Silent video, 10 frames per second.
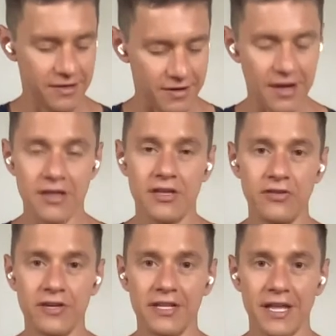All right.
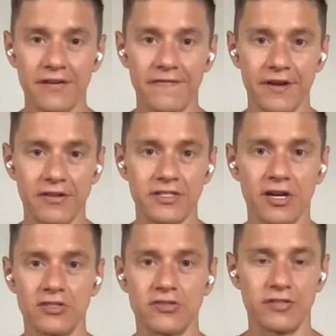You can let your fingers
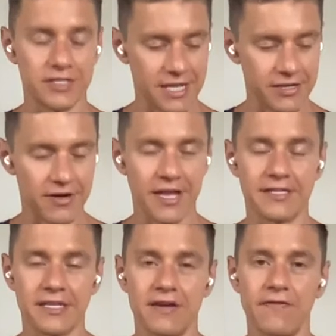touch or just let your
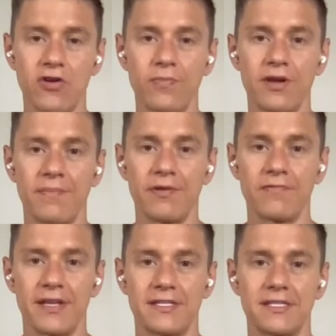hands kind of open up
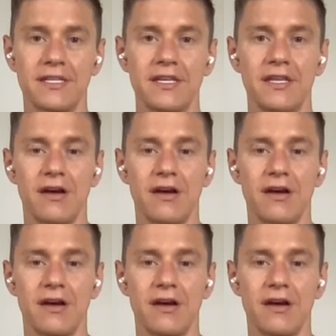and rest.